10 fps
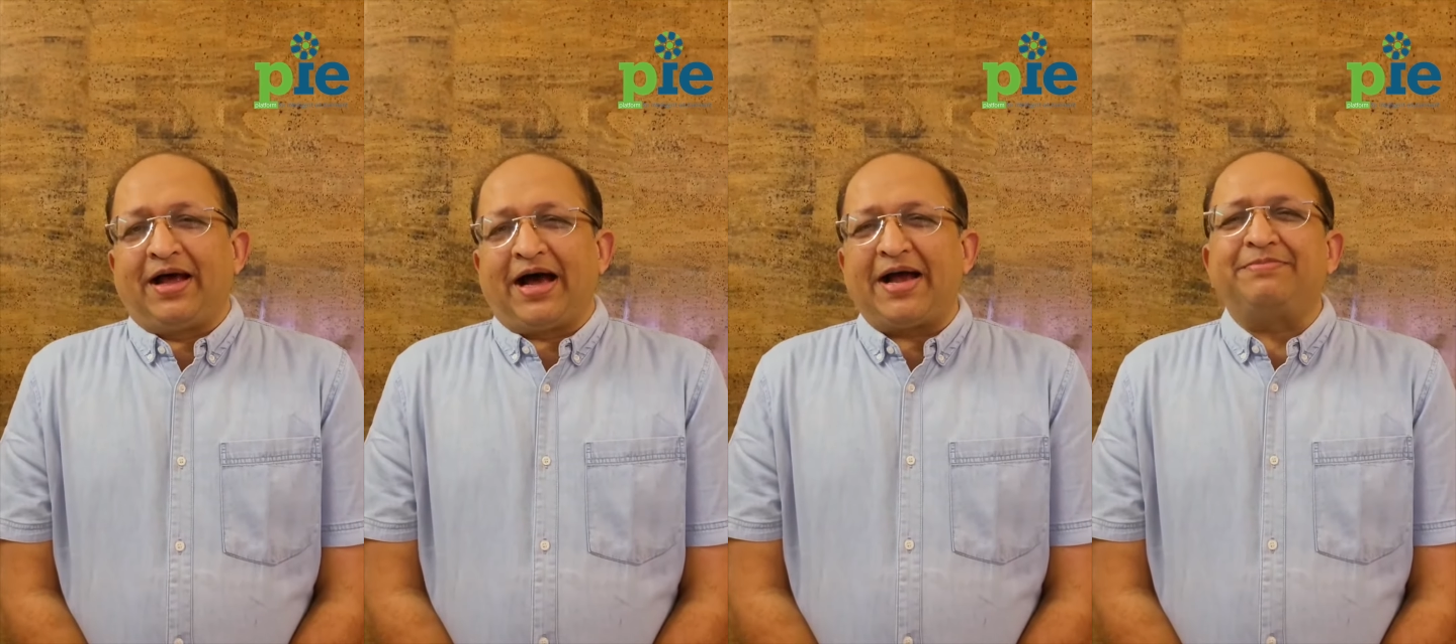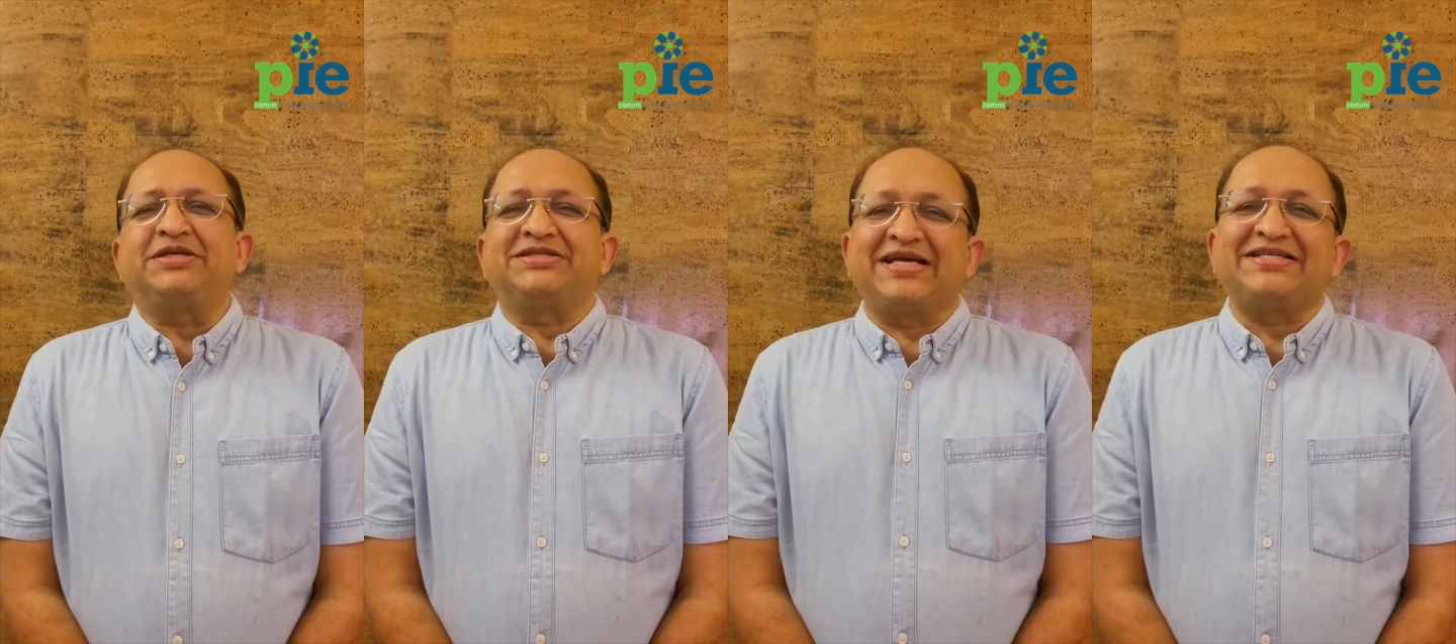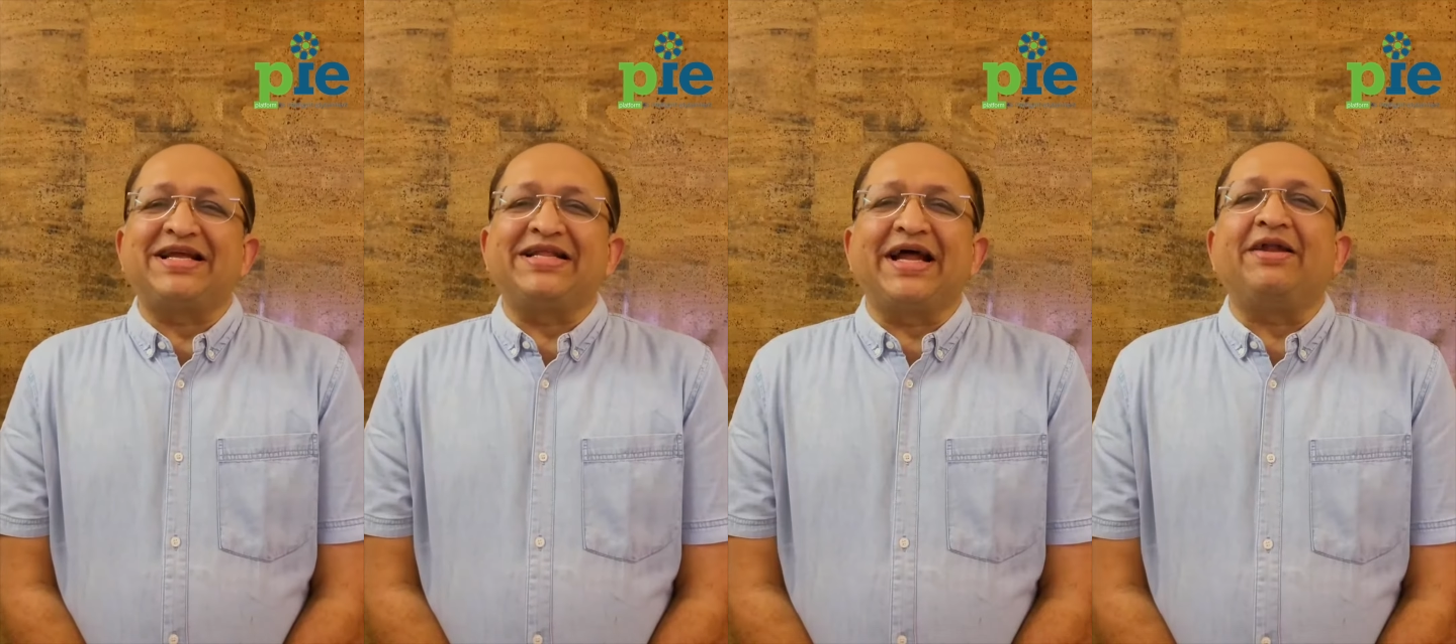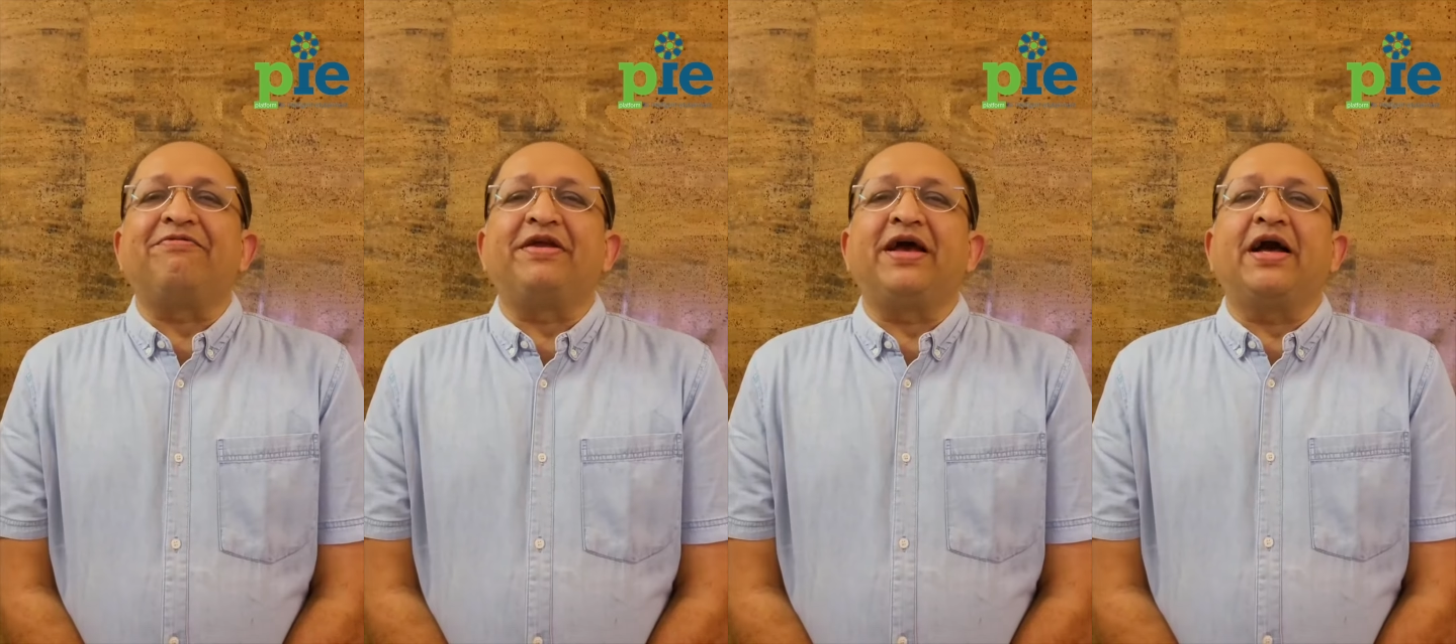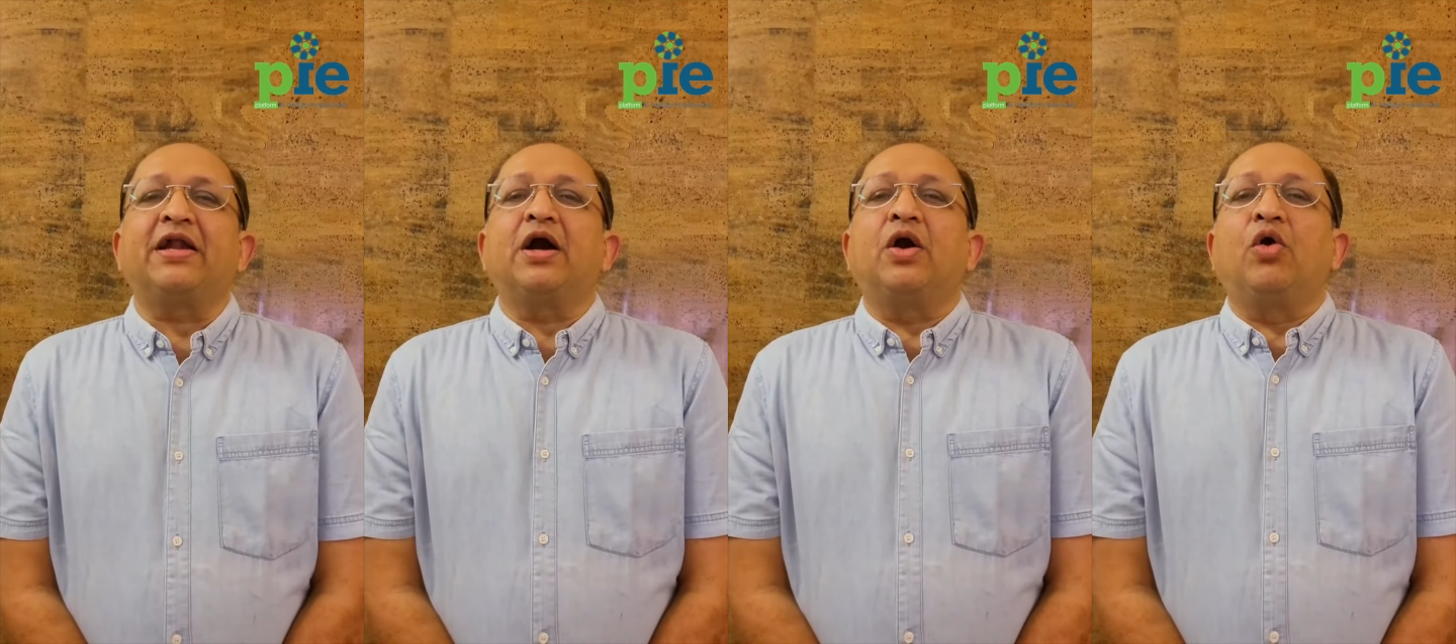I'm suggesting that we are